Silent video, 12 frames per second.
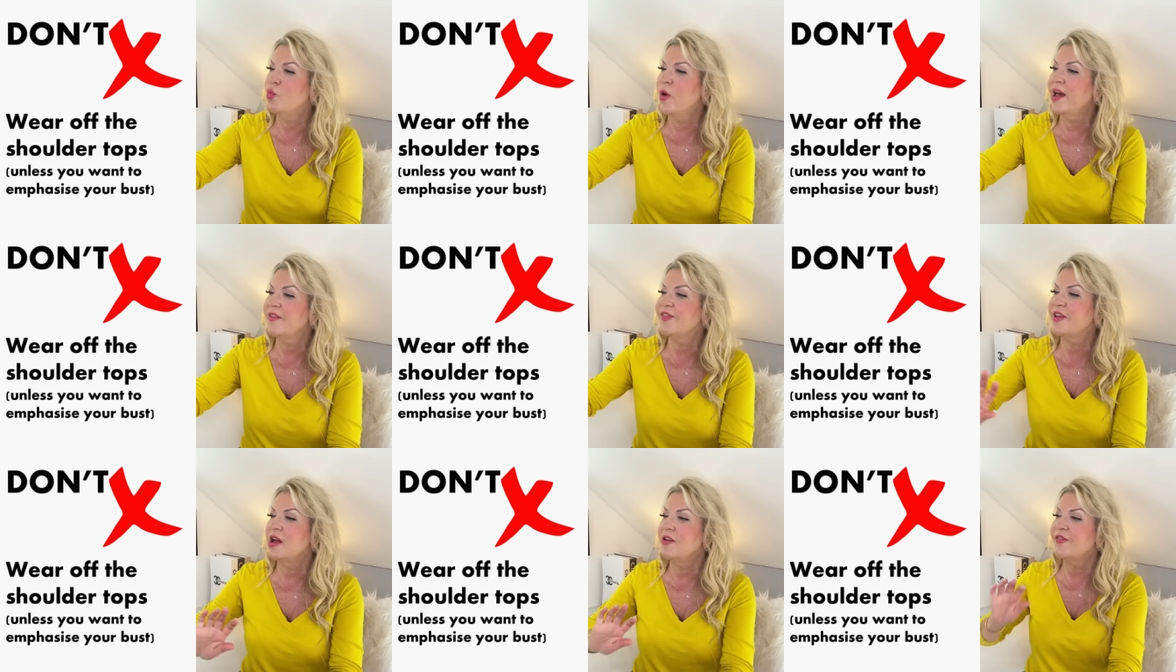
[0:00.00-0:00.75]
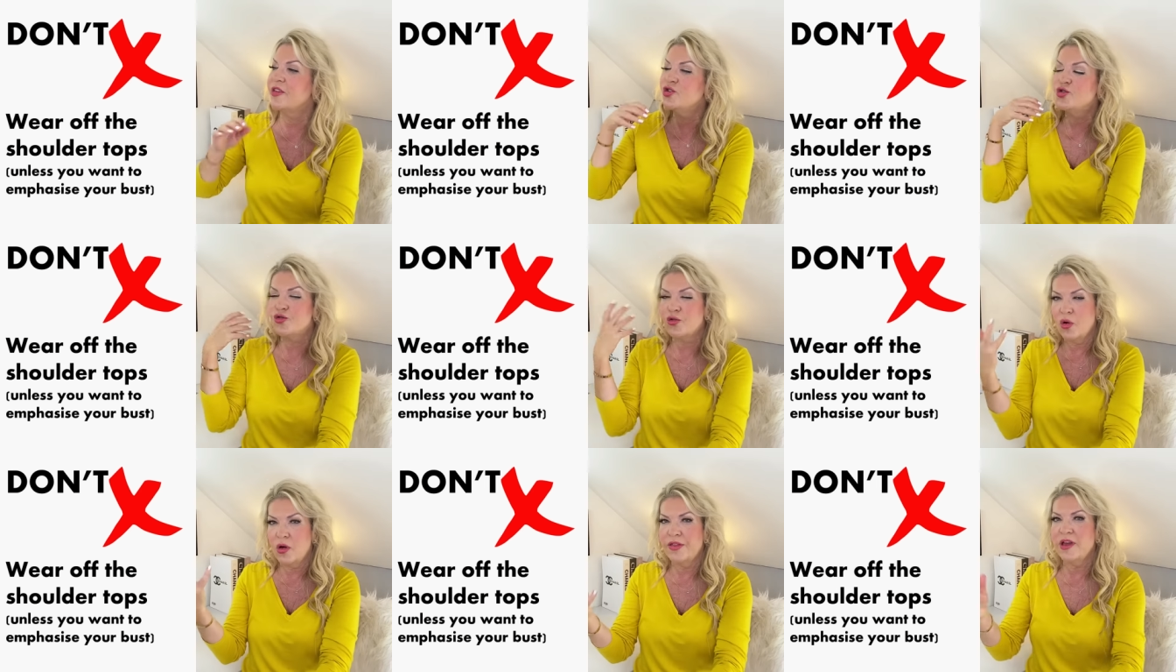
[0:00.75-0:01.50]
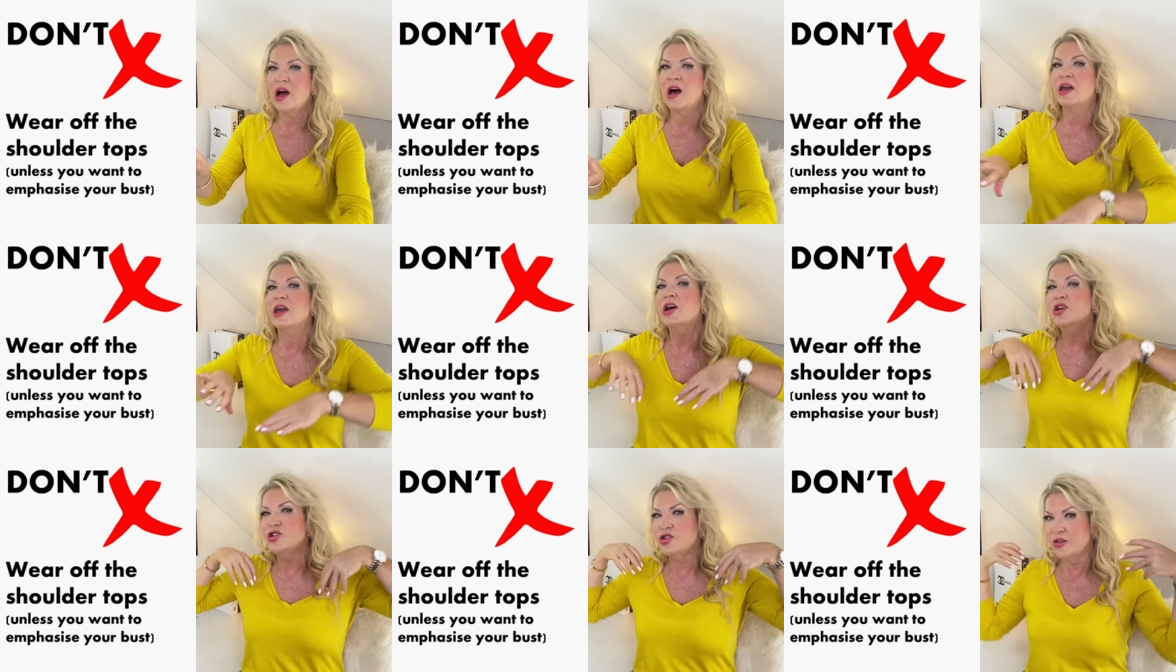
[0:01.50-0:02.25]
wear styles that draw the eye
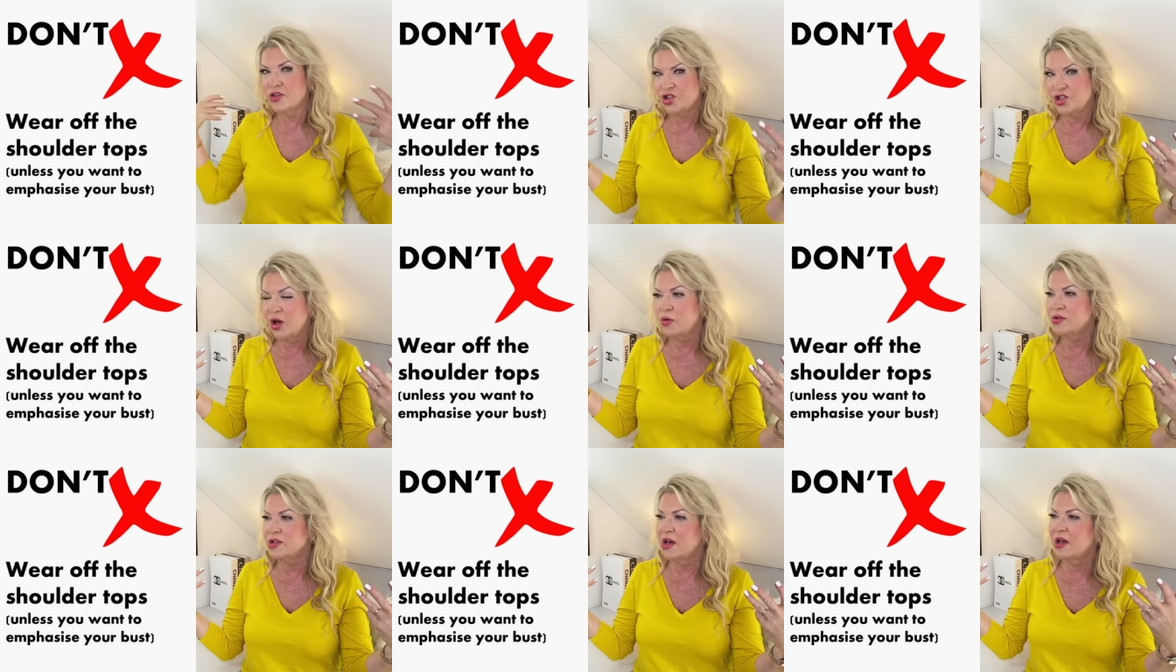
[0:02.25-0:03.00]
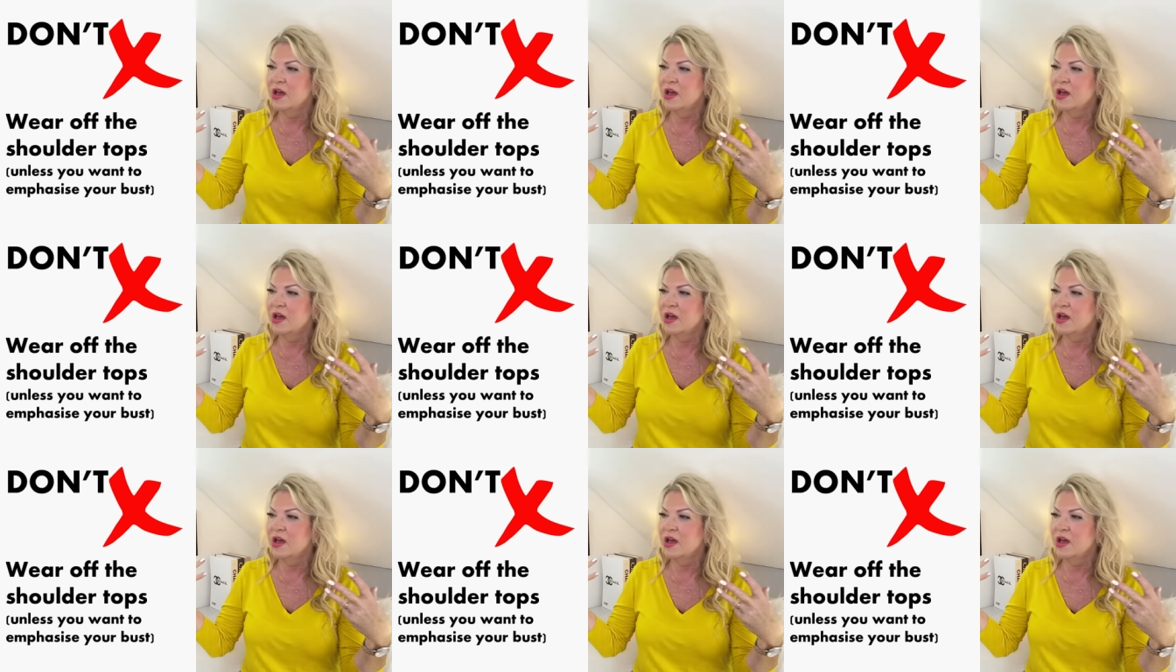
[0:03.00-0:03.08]
to the shoulder,